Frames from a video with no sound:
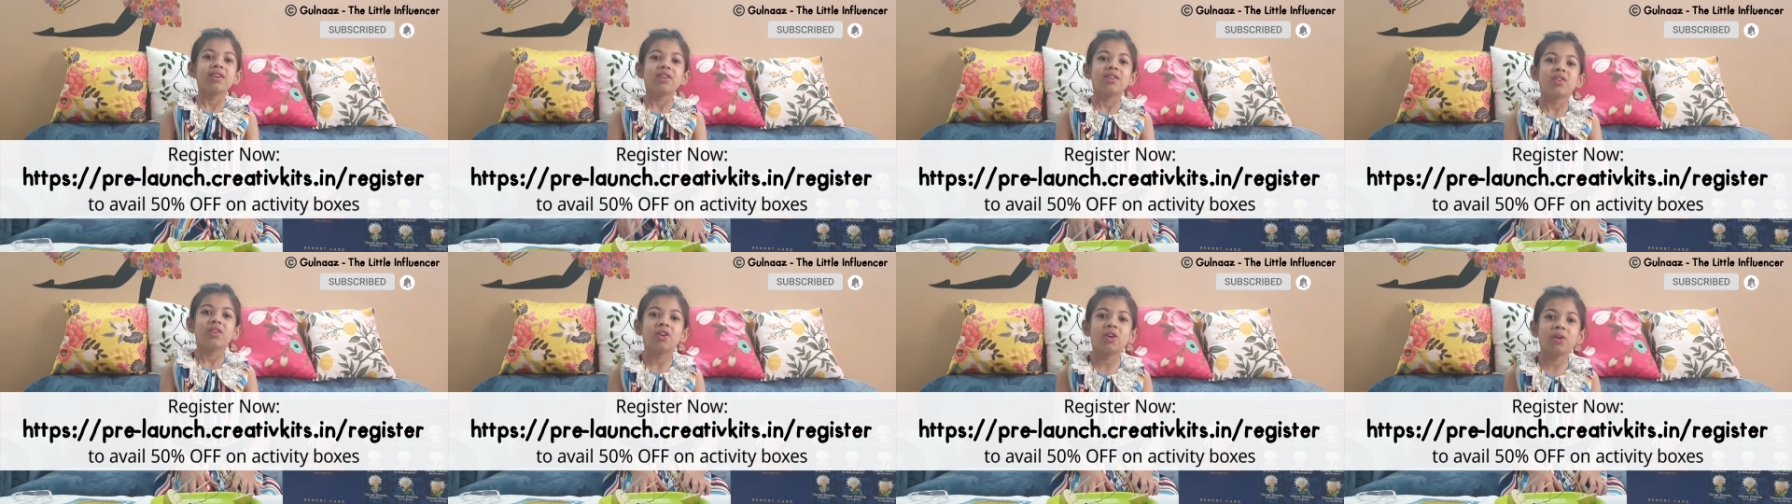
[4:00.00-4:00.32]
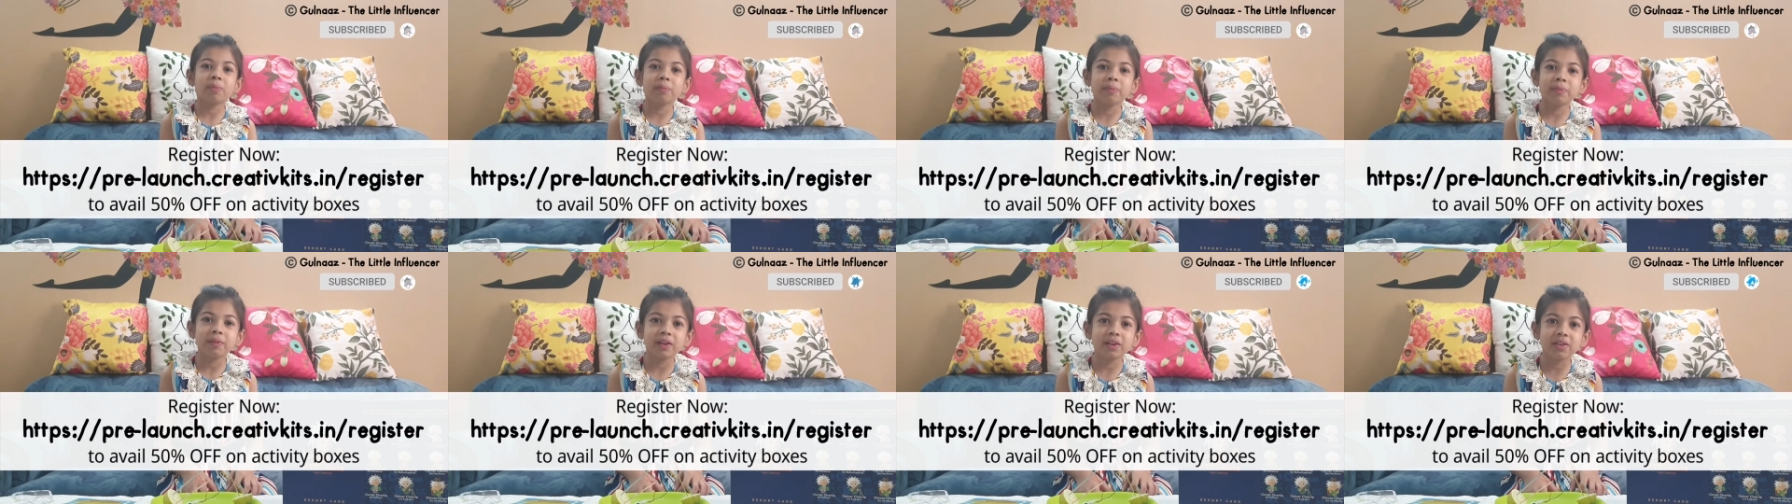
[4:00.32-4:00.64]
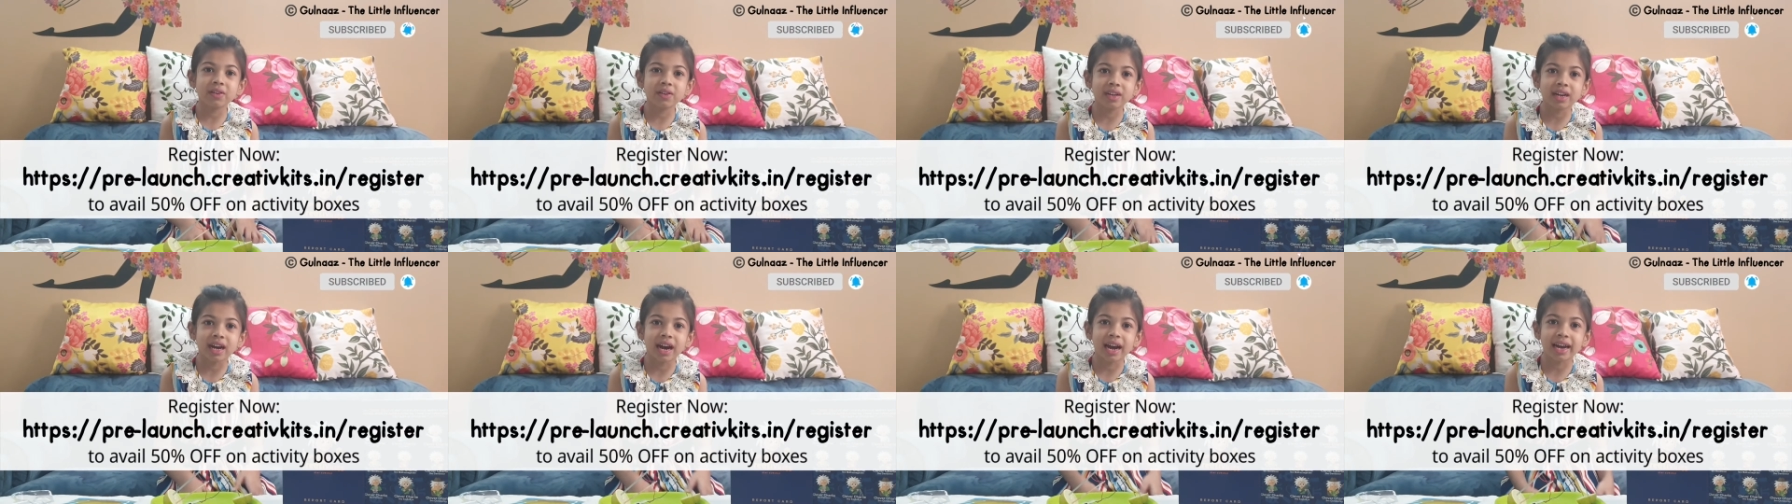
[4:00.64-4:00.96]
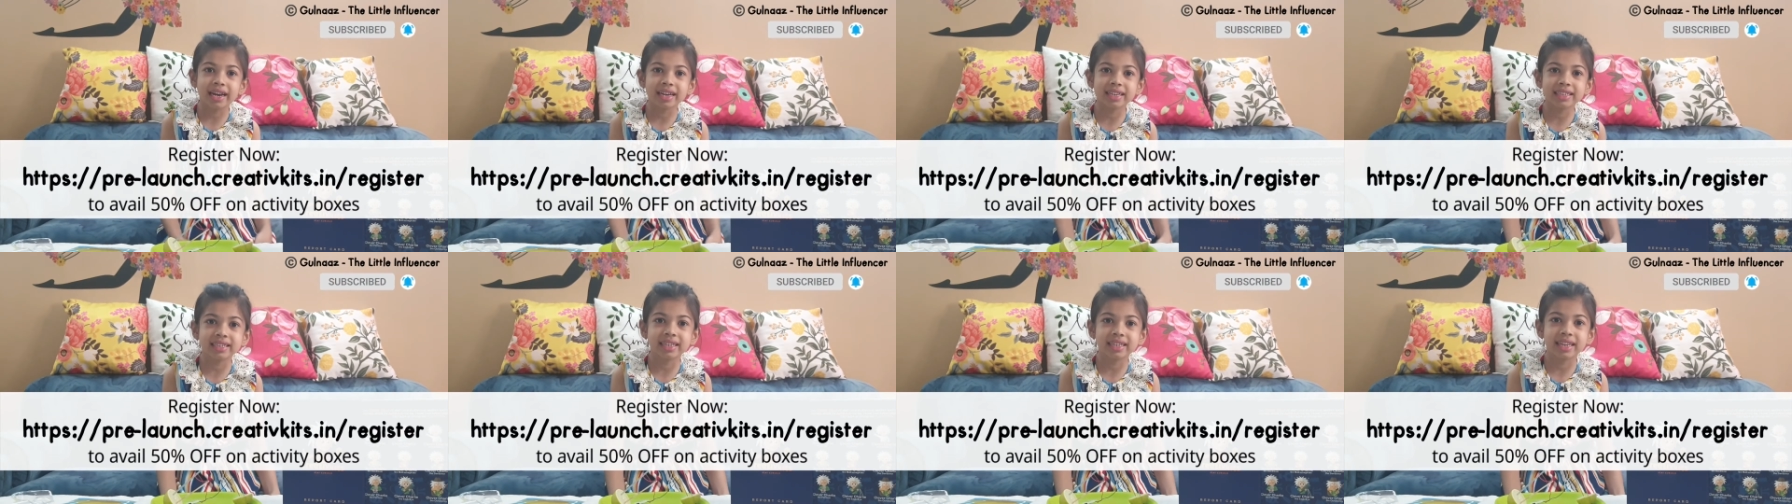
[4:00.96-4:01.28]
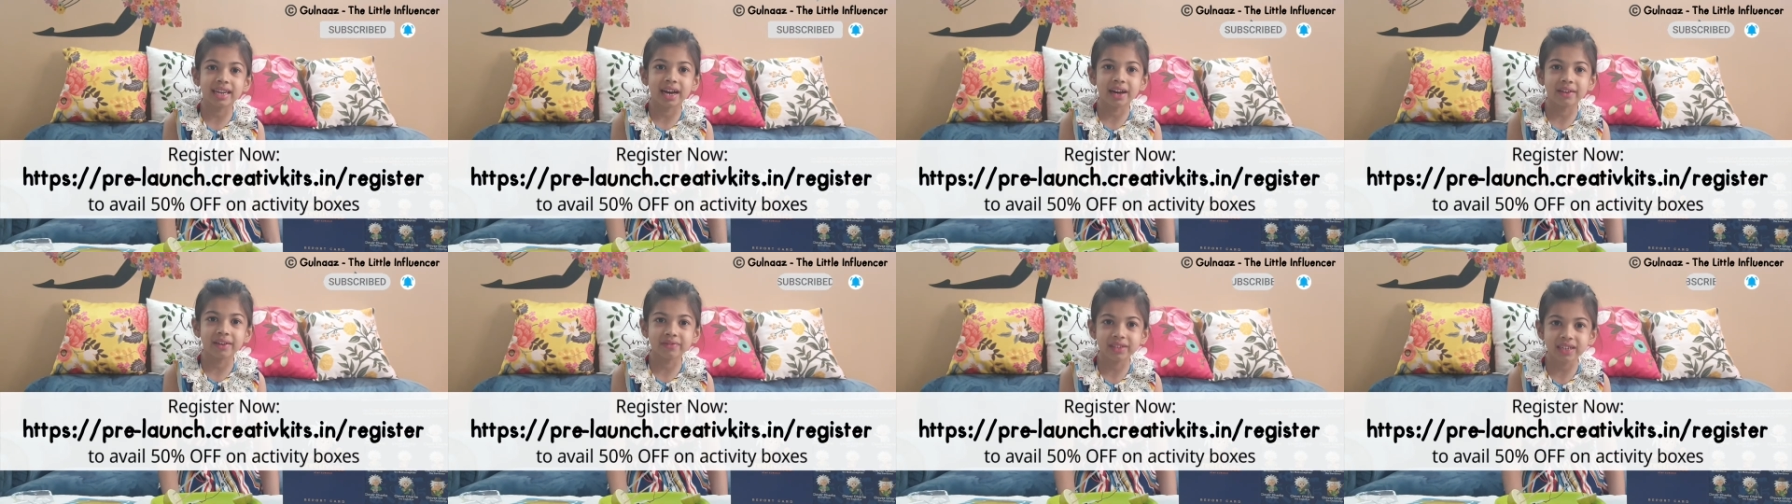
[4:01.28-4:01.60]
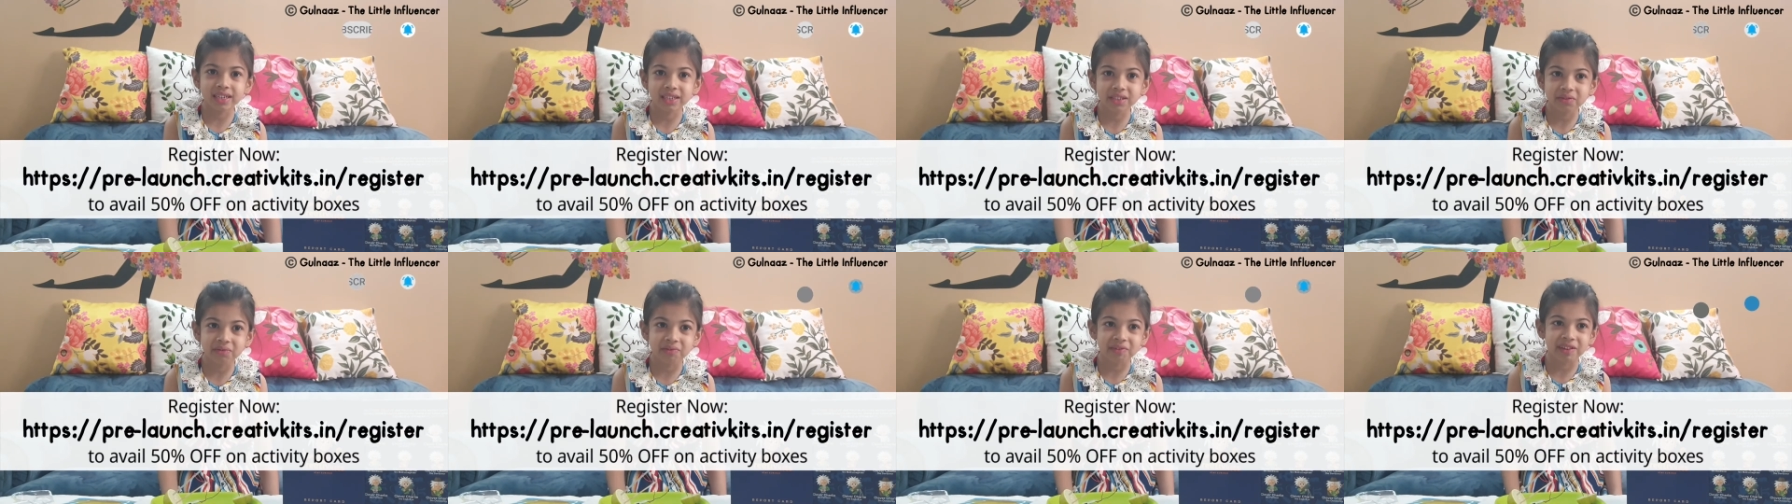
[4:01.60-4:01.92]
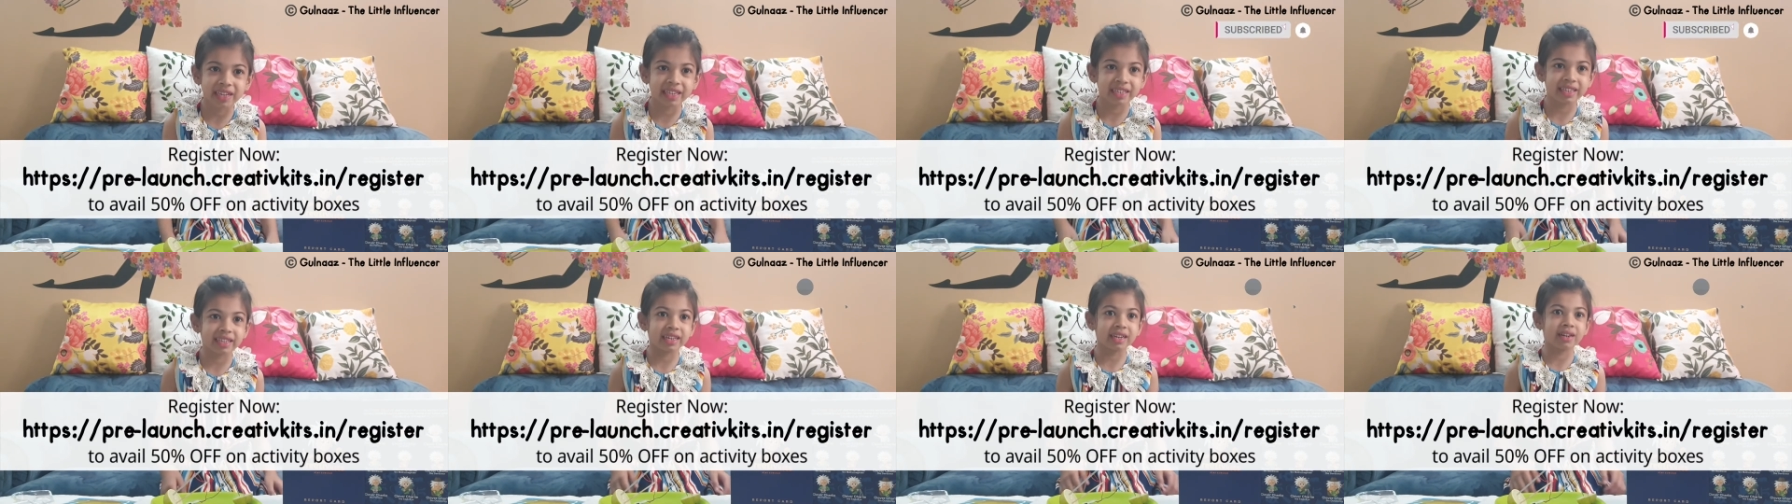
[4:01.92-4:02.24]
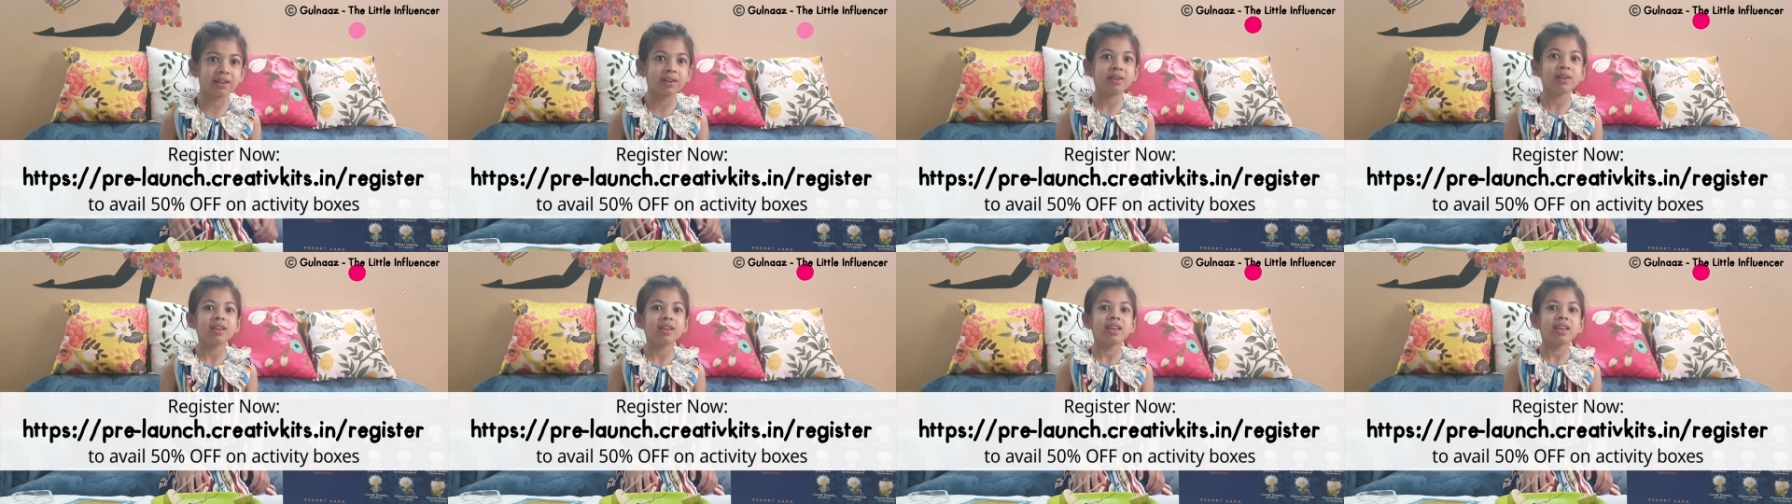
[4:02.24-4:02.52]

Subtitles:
hope you guys love this video,